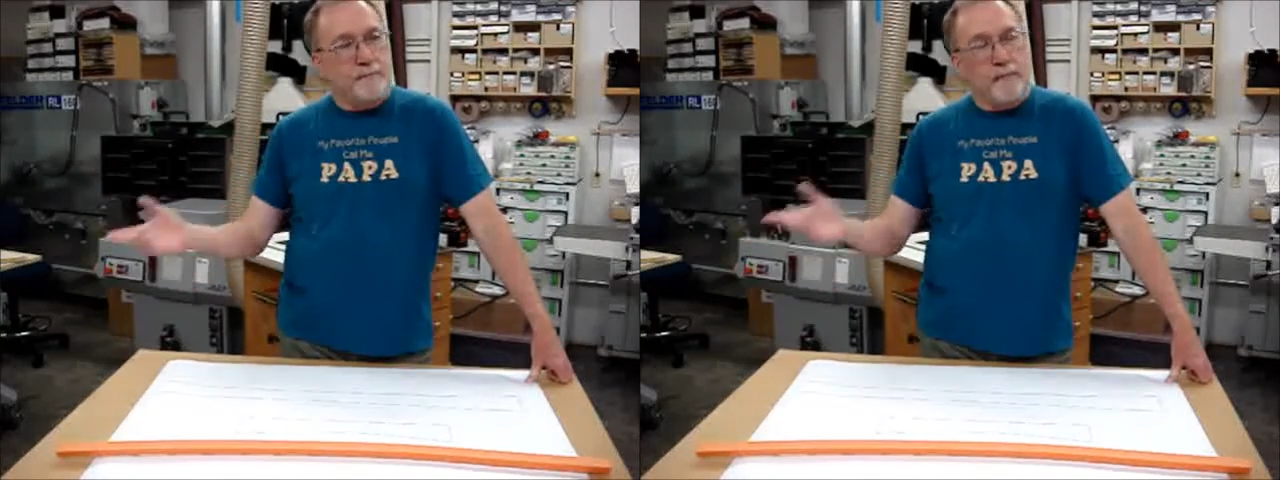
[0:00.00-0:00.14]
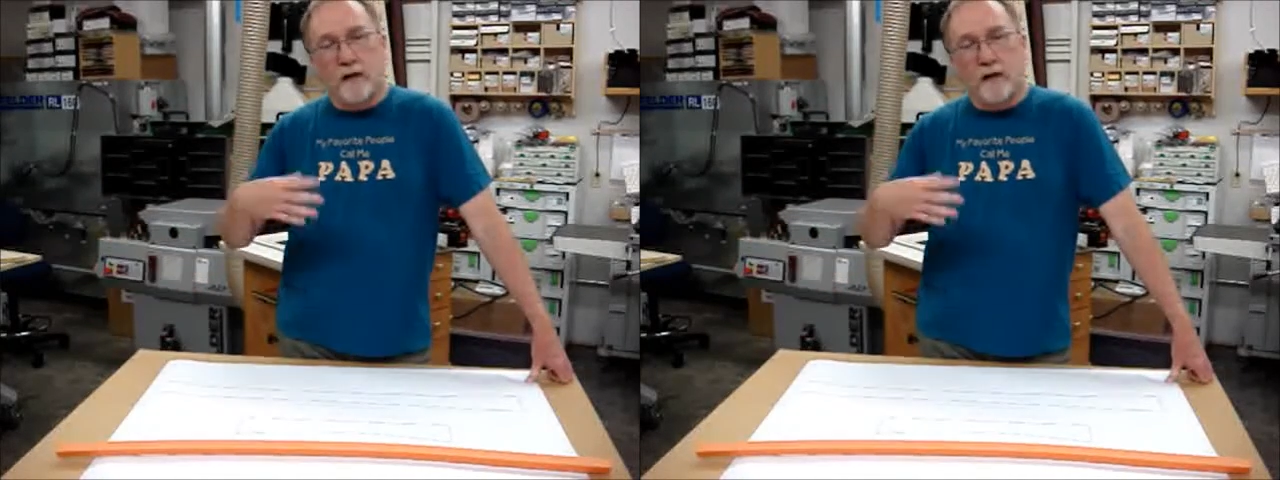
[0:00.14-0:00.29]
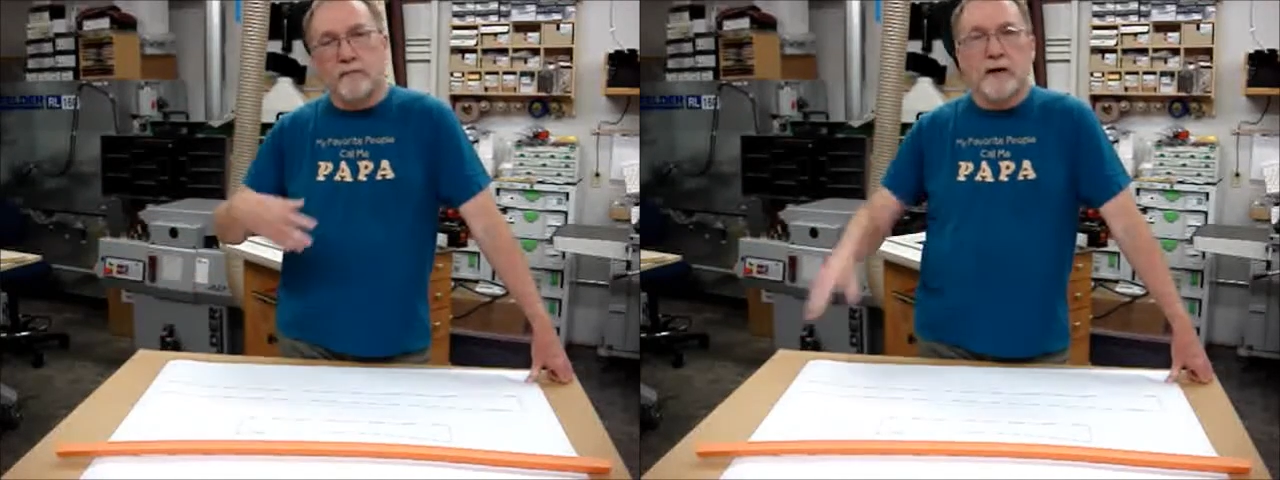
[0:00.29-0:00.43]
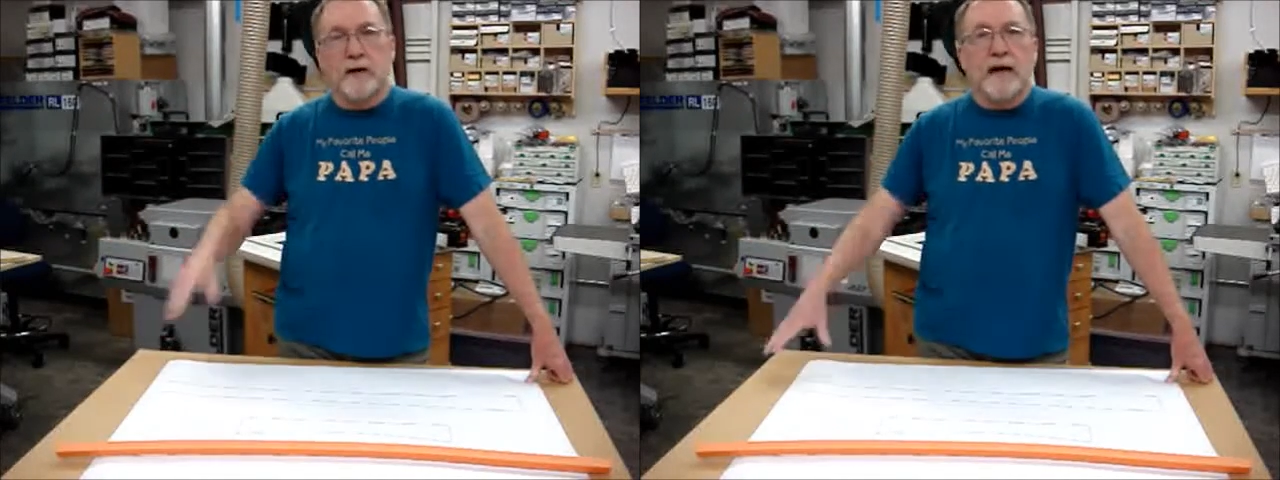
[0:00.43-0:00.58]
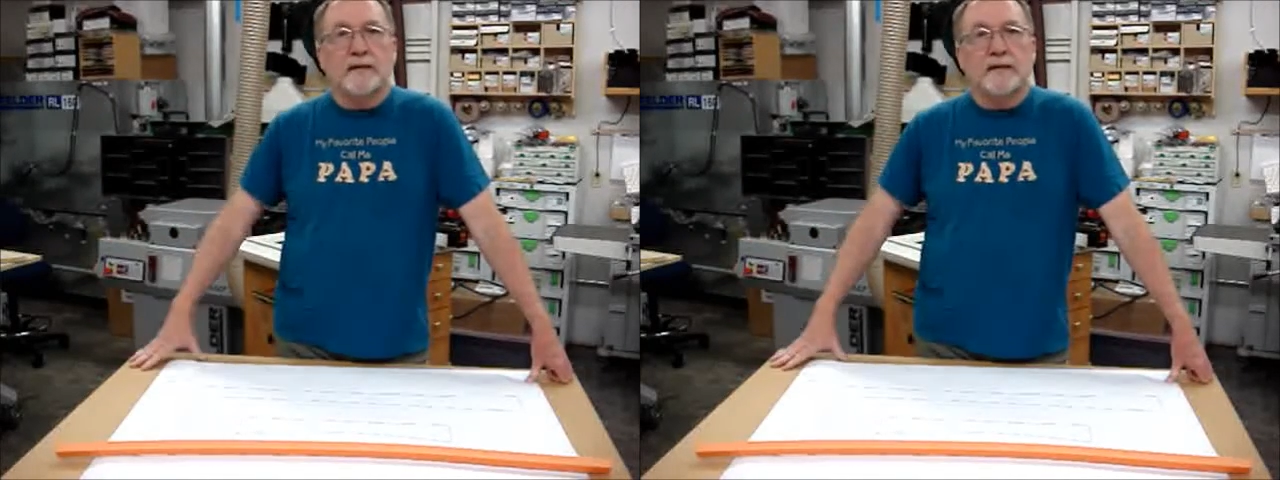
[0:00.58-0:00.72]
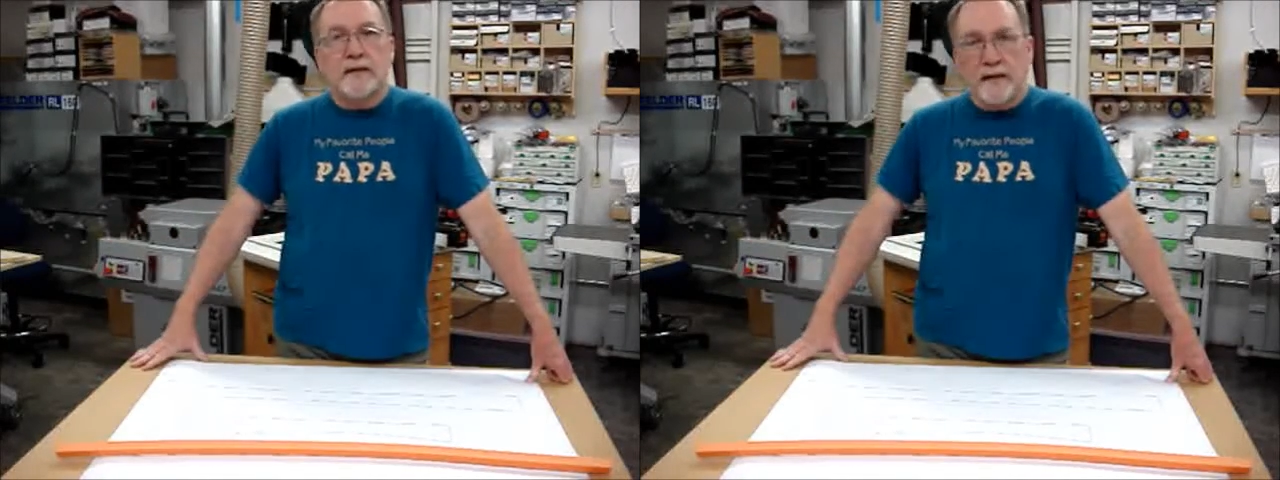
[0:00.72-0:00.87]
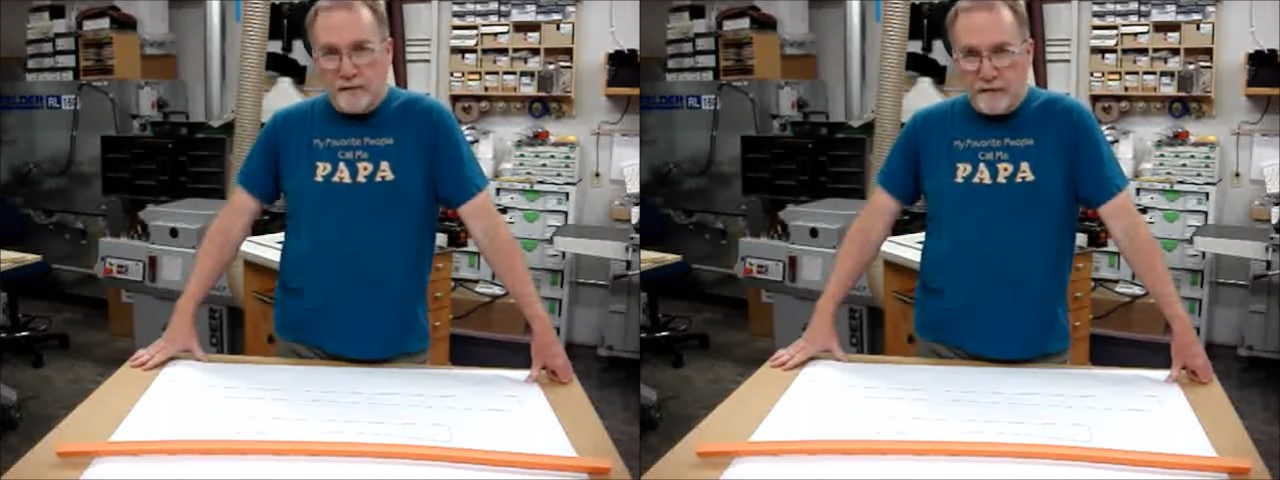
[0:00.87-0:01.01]
over
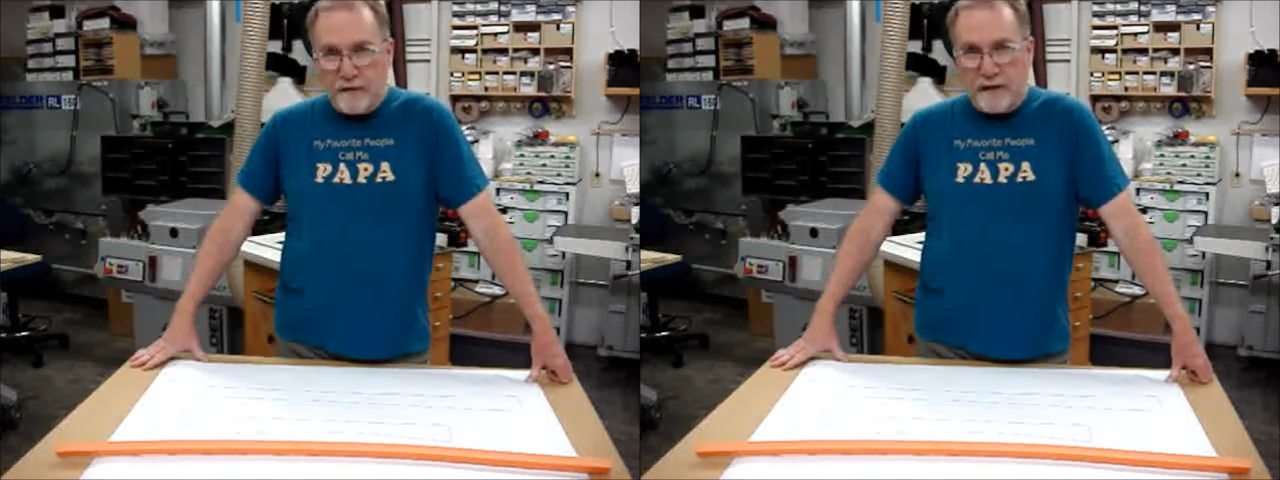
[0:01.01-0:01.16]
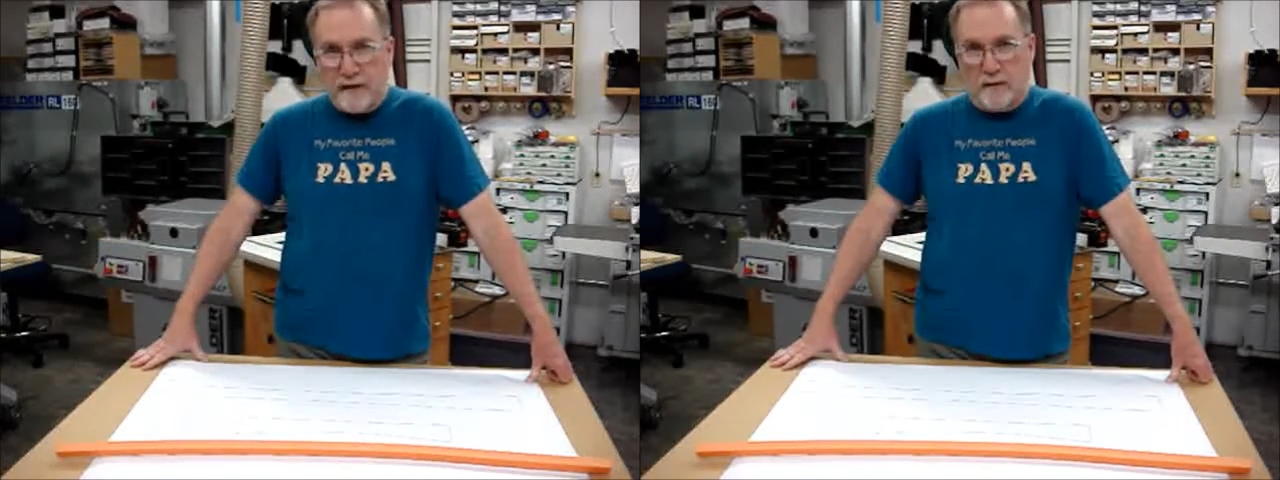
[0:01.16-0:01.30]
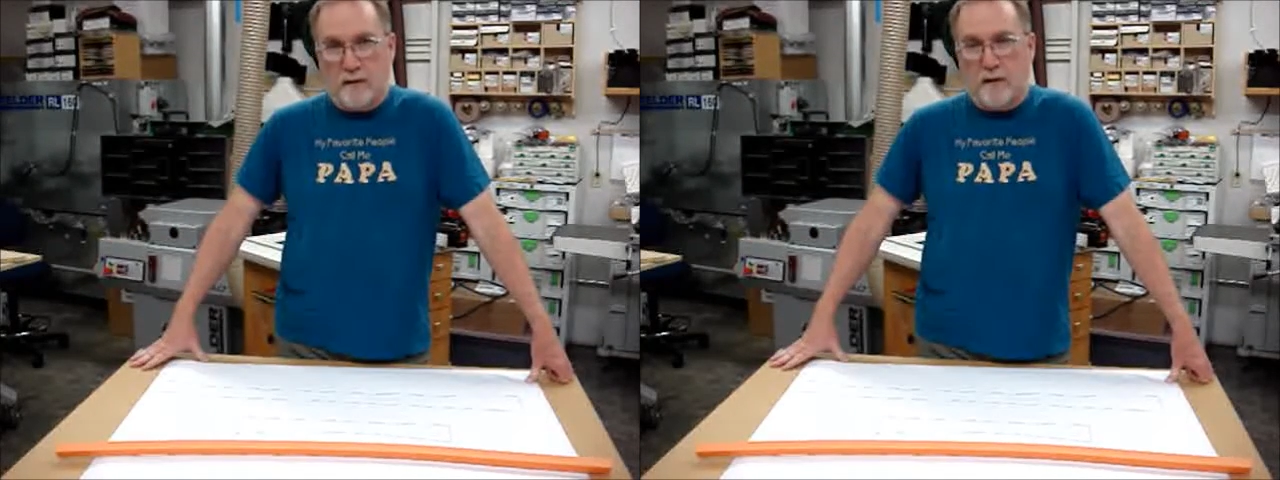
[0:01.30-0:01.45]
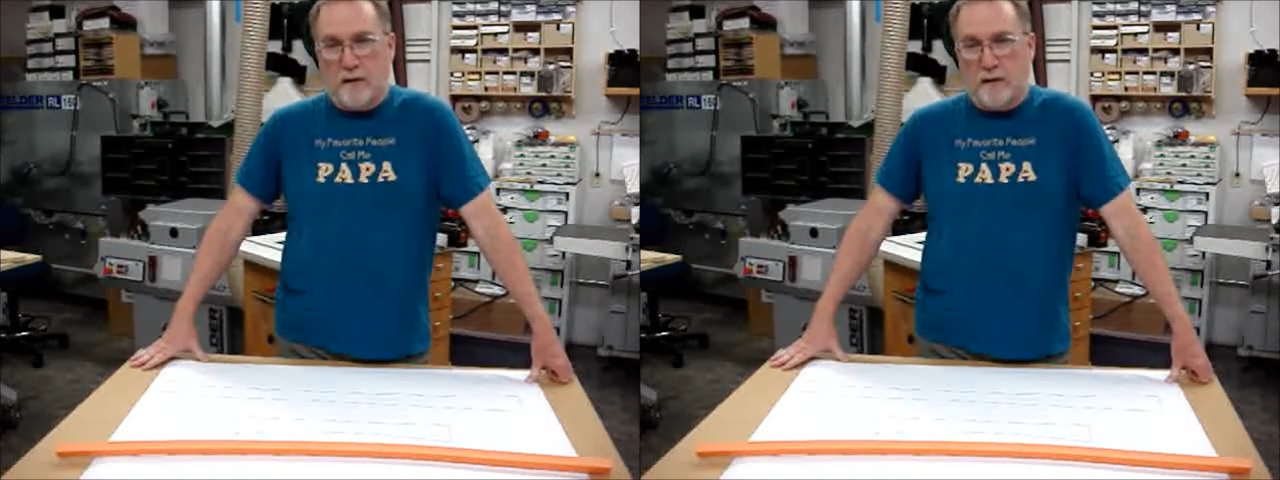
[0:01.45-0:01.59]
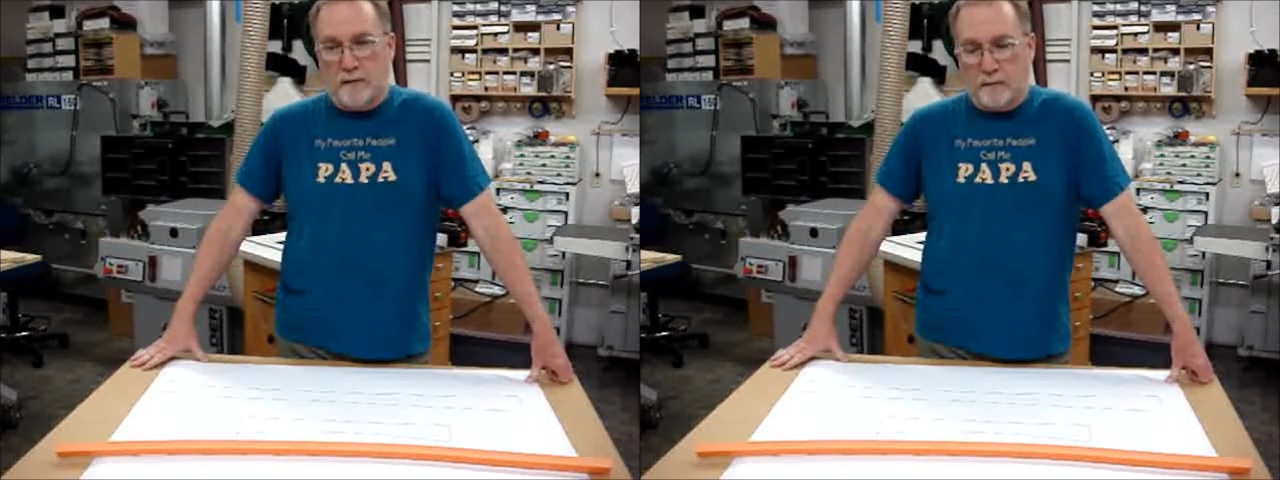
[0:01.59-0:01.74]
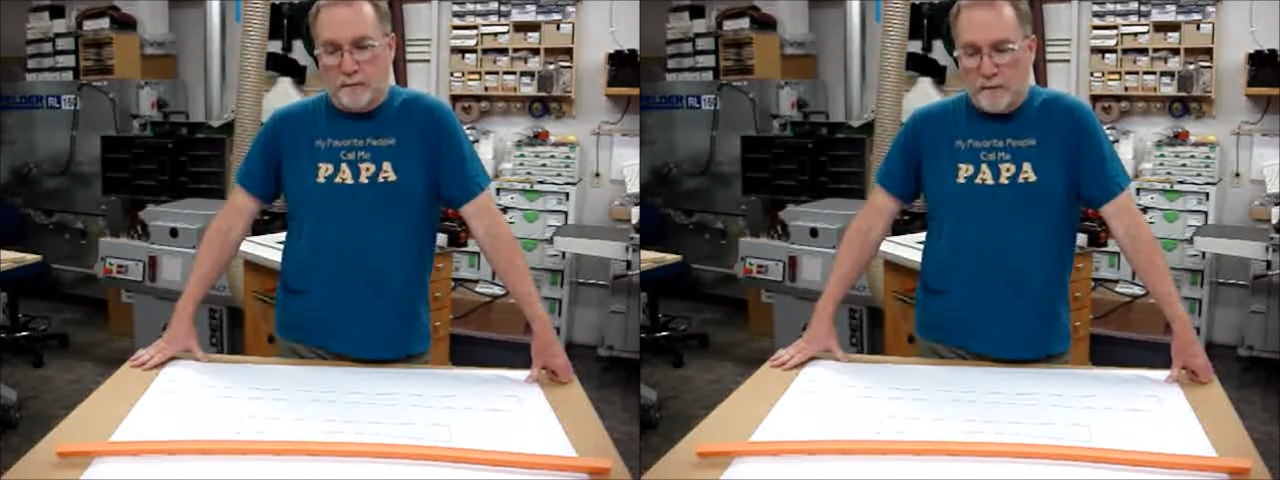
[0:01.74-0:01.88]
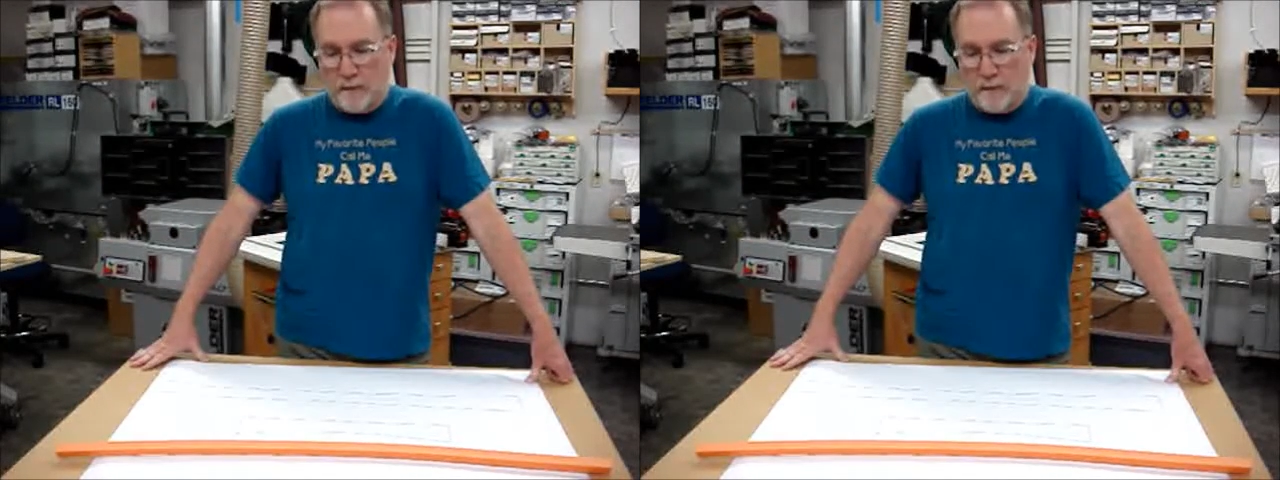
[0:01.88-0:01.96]
19 feet long.